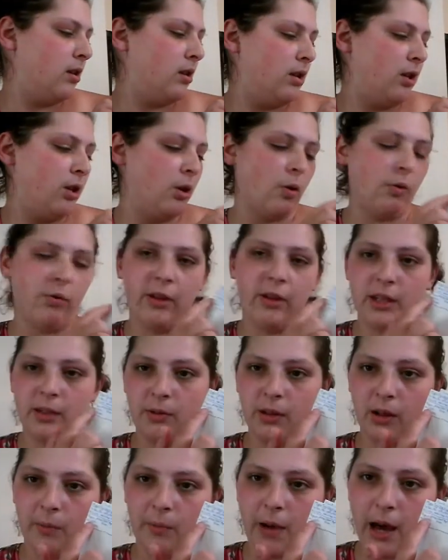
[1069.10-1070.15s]
this
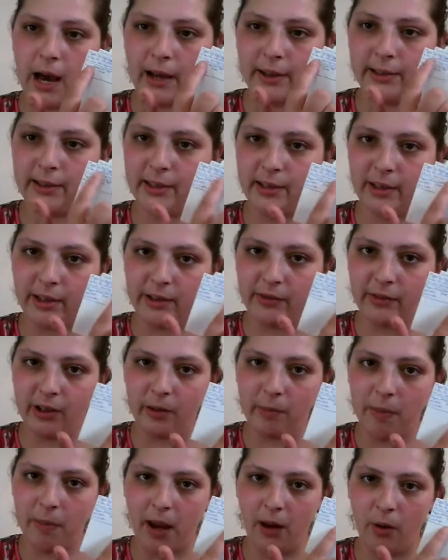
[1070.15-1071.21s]
little box is for the
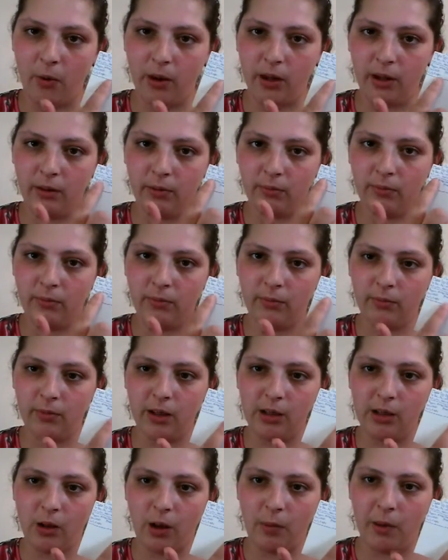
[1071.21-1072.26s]
penguin. And
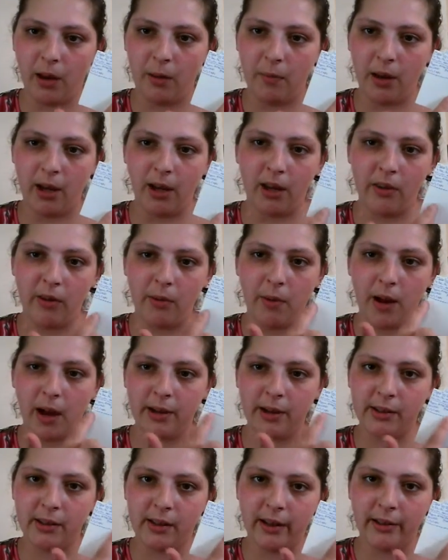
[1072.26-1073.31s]
so I might make another
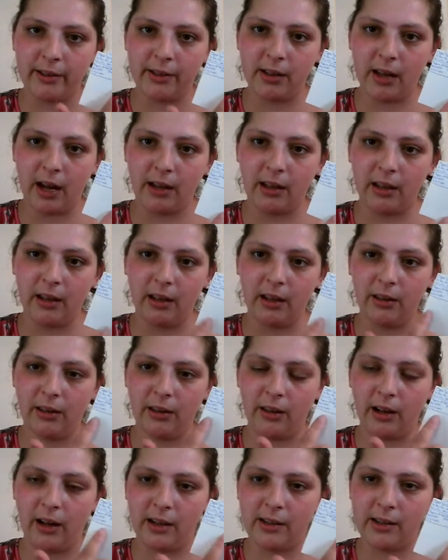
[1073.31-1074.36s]
box, the next stocking, the
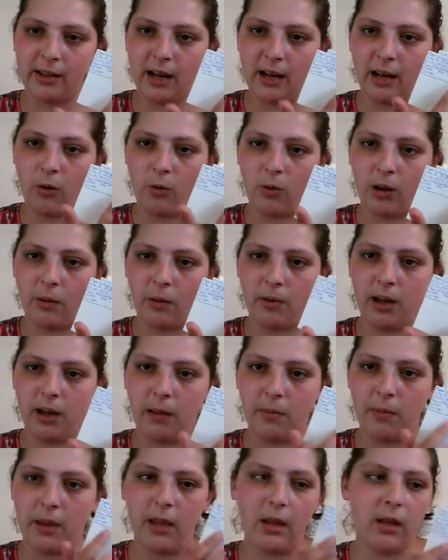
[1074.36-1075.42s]
next tiny ornament I
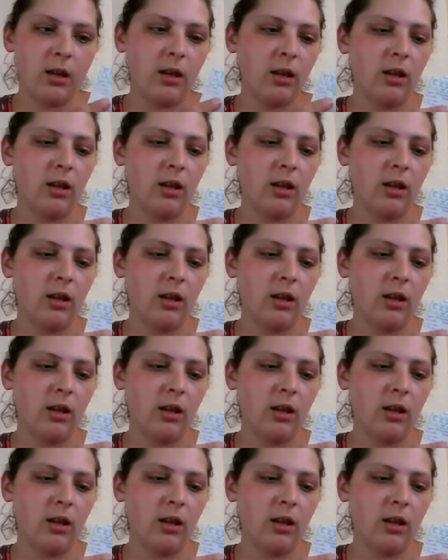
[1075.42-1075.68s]
make.